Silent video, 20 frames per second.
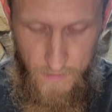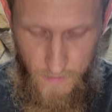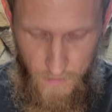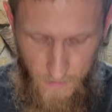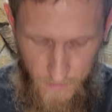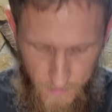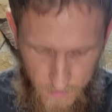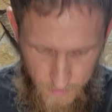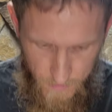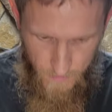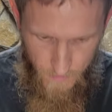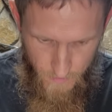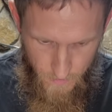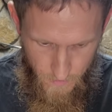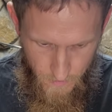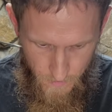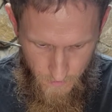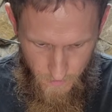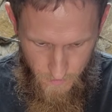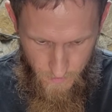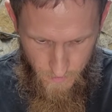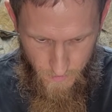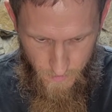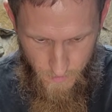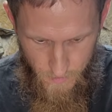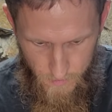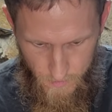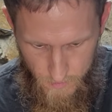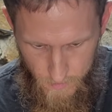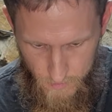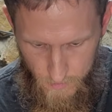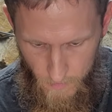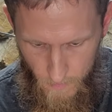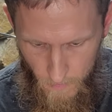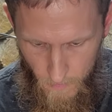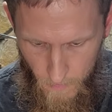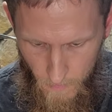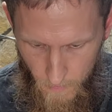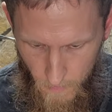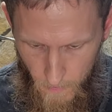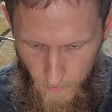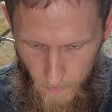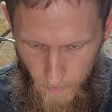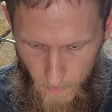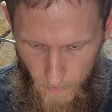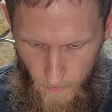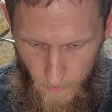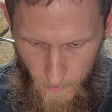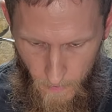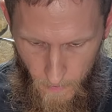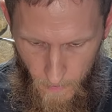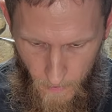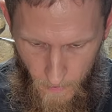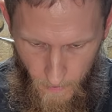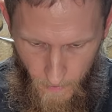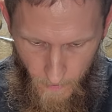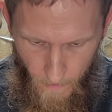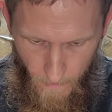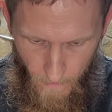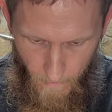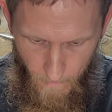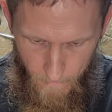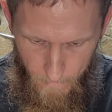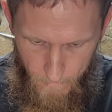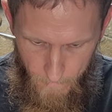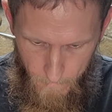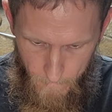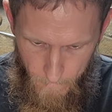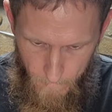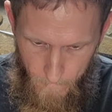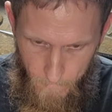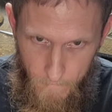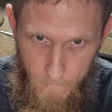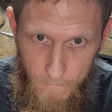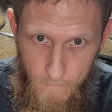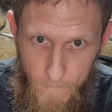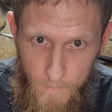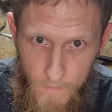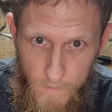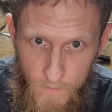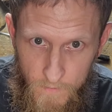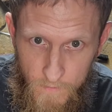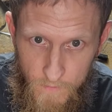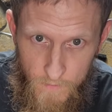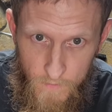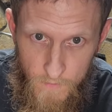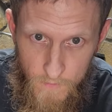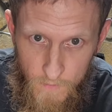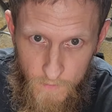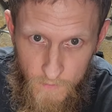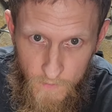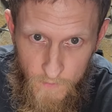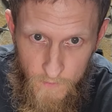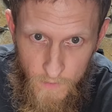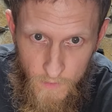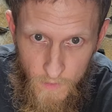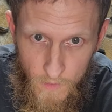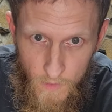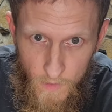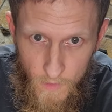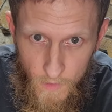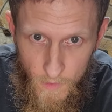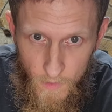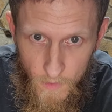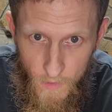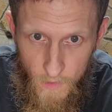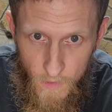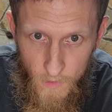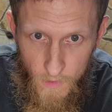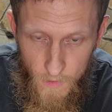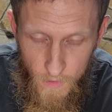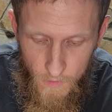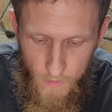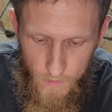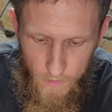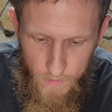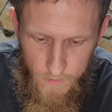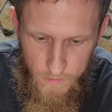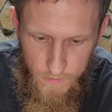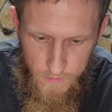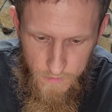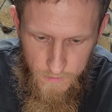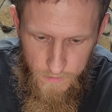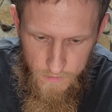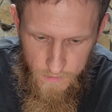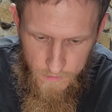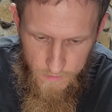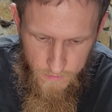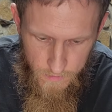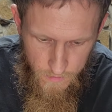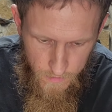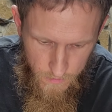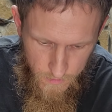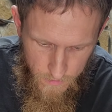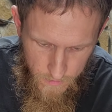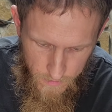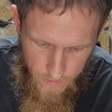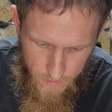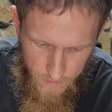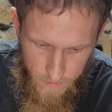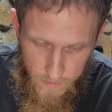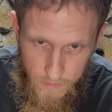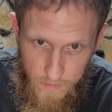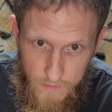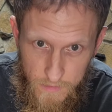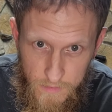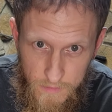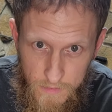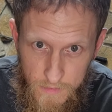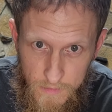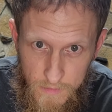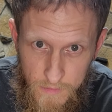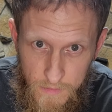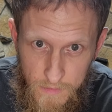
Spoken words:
No one is speaking in this clip.